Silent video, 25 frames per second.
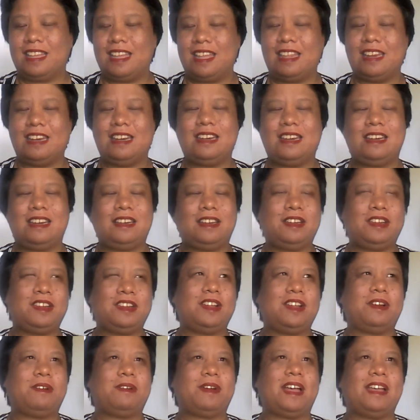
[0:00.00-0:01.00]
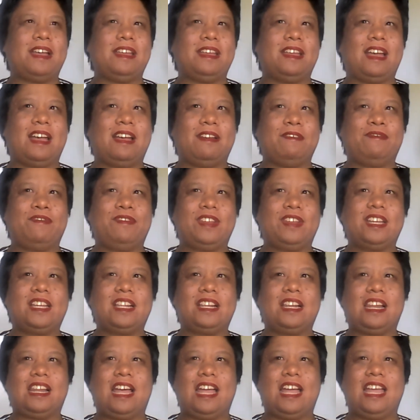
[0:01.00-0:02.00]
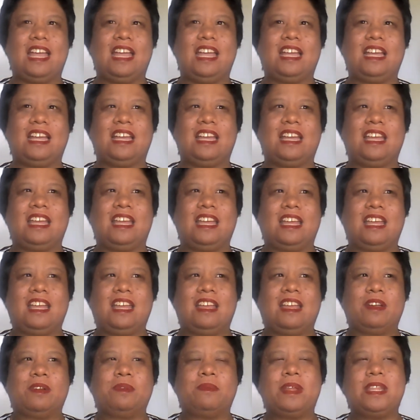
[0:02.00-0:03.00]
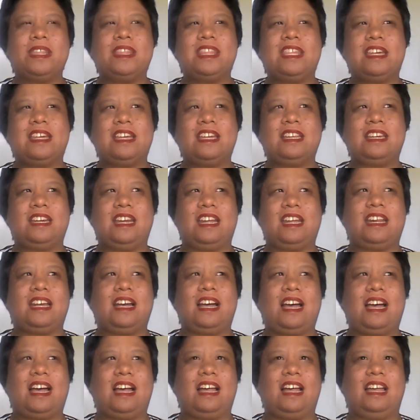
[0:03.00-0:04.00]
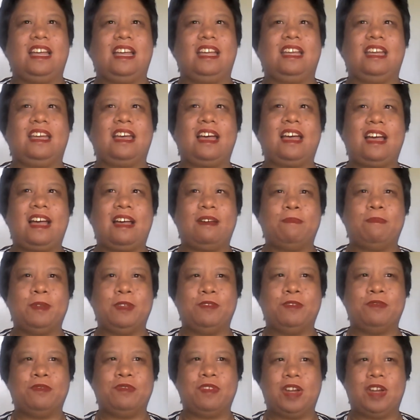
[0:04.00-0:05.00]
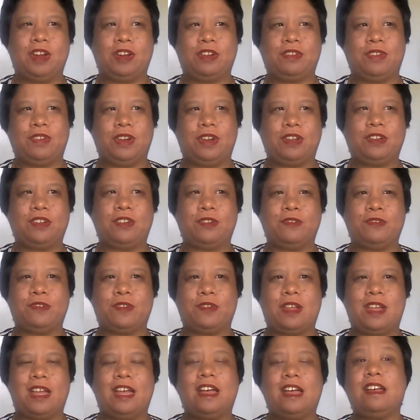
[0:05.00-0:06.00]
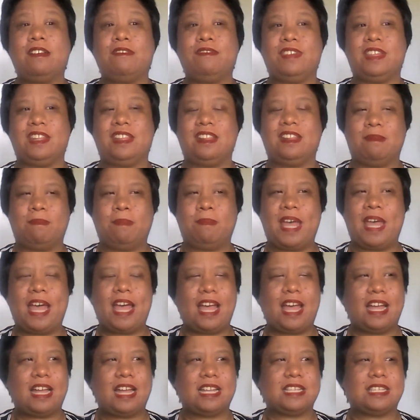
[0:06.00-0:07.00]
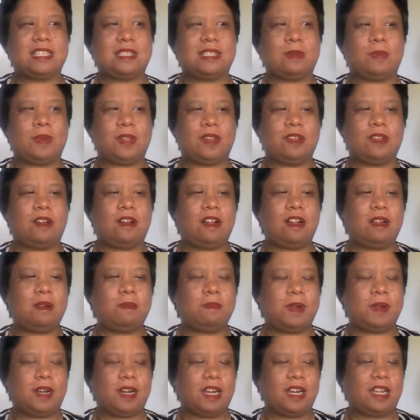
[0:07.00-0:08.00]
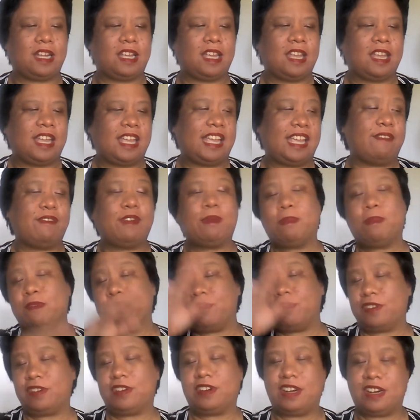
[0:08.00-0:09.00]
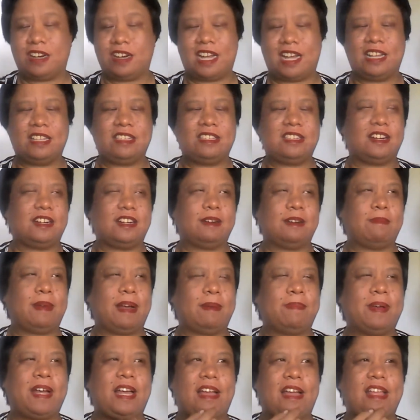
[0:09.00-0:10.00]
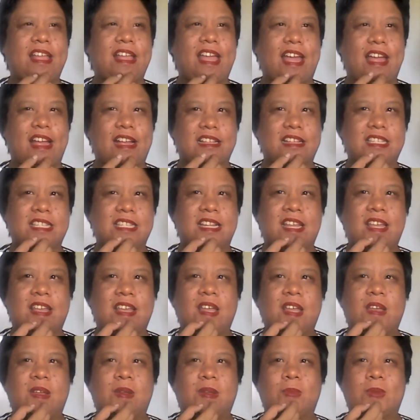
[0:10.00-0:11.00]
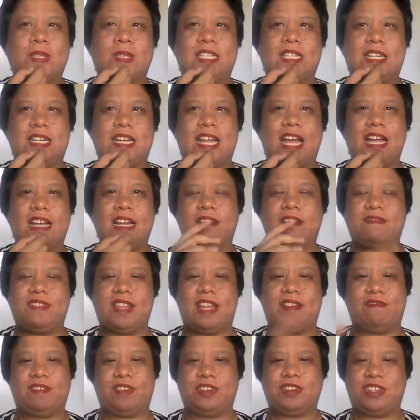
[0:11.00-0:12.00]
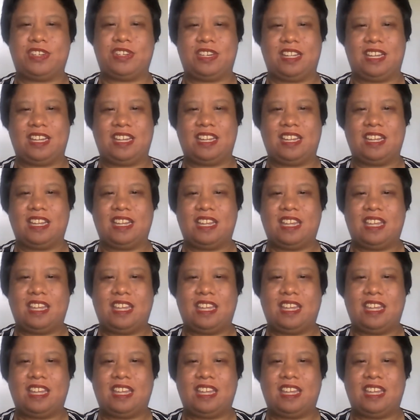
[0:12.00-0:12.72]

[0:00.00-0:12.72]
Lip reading: And, I feel like one thing that I have been very critical of in the past with Hallmark, even before I started my podcast, was the lack of diversity